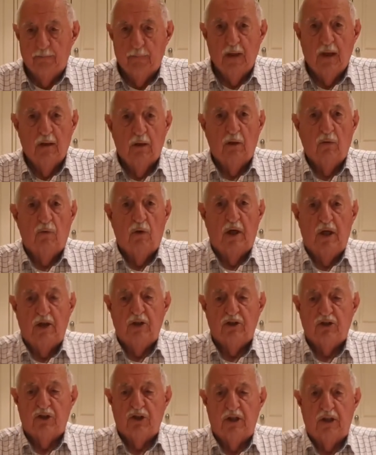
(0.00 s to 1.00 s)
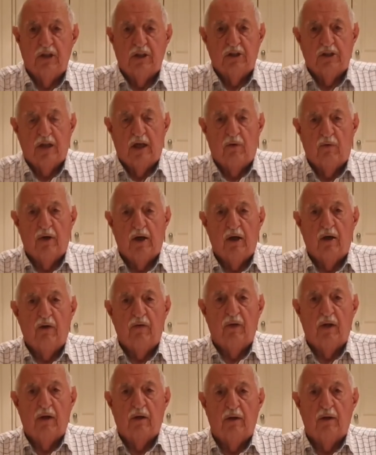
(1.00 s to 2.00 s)
Louise, cheers. How are we going
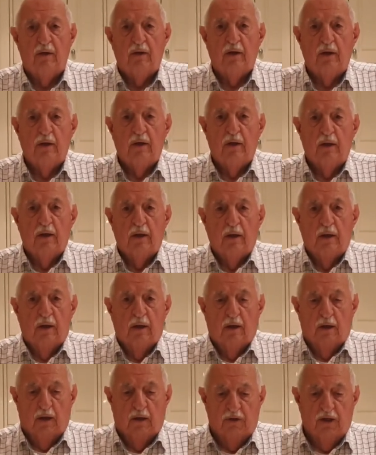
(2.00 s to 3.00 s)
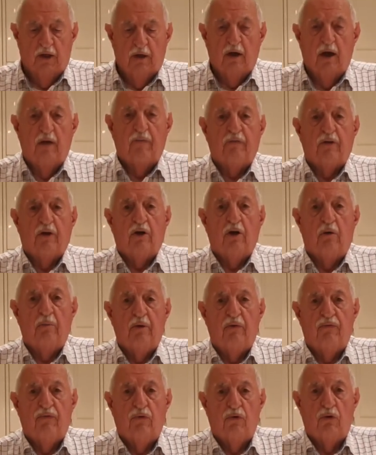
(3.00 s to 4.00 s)
there? I think I have to go
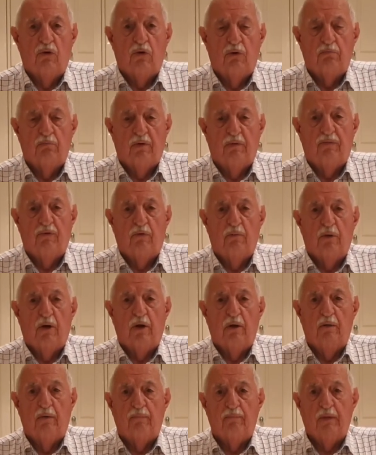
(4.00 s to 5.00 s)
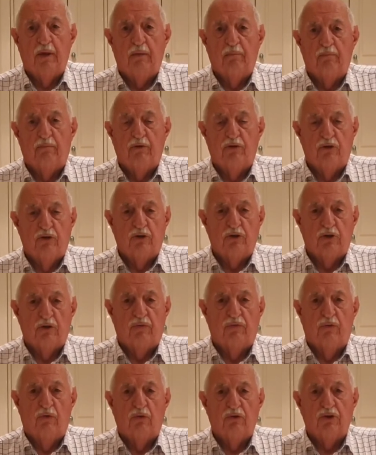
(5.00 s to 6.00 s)
before my producer
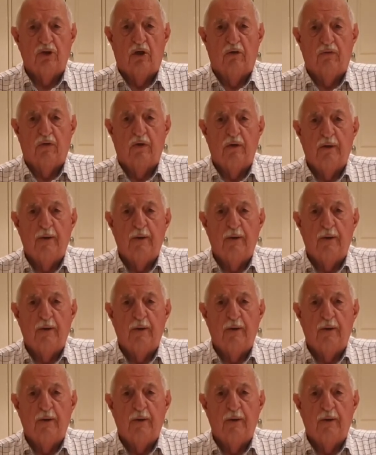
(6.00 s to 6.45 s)
falls over.